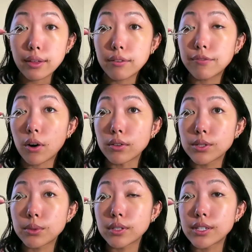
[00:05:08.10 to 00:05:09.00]
think fall
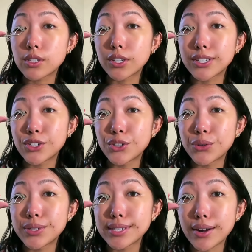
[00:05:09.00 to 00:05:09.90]
is really starting
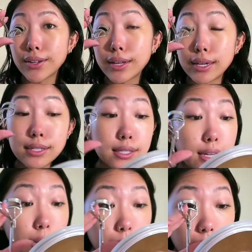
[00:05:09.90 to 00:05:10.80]
to settle in.
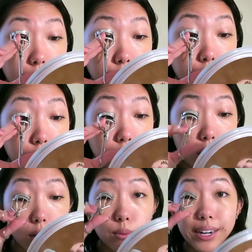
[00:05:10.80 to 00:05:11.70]
Today we have
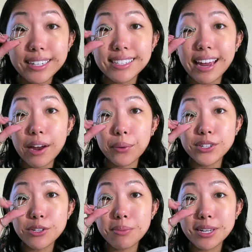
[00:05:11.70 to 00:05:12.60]
a rainy day,
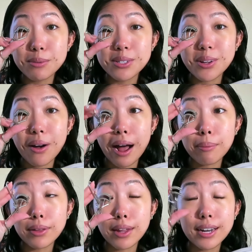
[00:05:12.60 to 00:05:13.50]
which makes me so
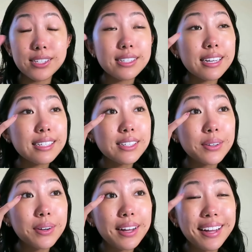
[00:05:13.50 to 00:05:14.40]
happy that I just get
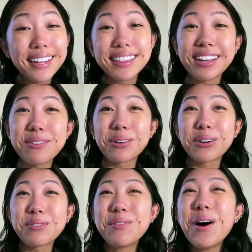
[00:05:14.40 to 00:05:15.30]
to like work
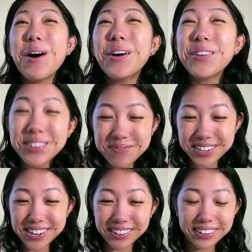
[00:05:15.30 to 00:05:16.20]
from home and
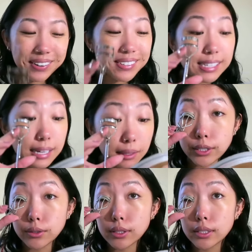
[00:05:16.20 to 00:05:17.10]
be all cozy. I
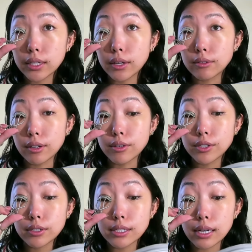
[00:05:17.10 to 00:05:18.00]
do need to get
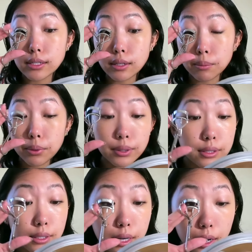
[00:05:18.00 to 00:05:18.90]
groceries at some
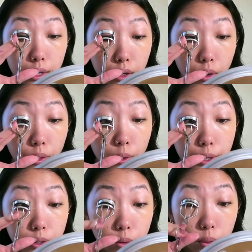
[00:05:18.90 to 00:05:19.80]
point today, although I
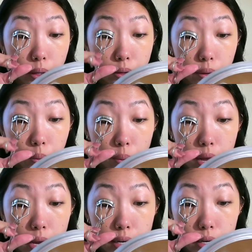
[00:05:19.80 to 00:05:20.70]
don't quite know
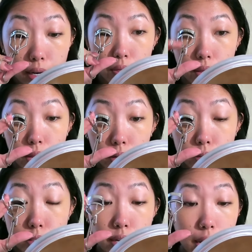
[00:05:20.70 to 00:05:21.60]
when. And
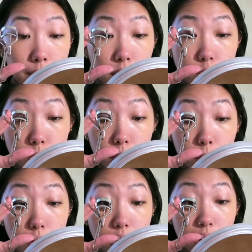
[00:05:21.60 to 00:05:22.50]
then today I'm not doing a
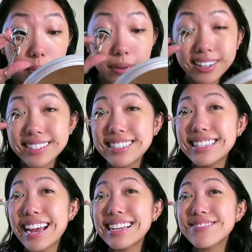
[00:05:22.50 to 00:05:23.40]
workout because
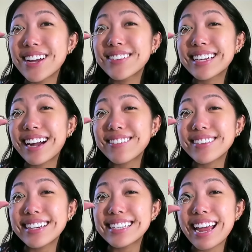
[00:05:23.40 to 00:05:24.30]
today is my
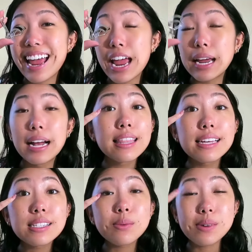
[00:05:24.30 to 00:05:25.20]
recovery day.
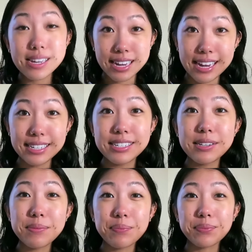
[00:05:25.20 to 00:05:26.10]
This
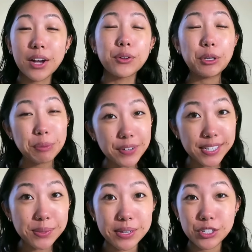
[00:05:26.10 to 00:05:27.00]
weekend, a group of
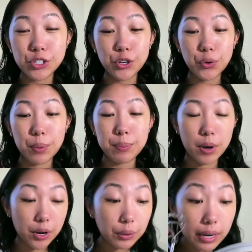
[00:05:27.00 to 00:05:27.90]
us went to
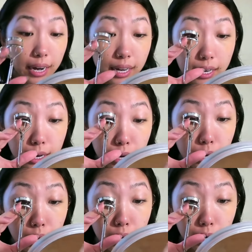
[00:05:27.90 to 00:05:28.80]
Monterey
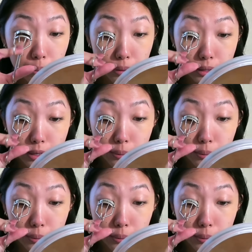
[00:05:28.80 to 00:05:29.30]
um, and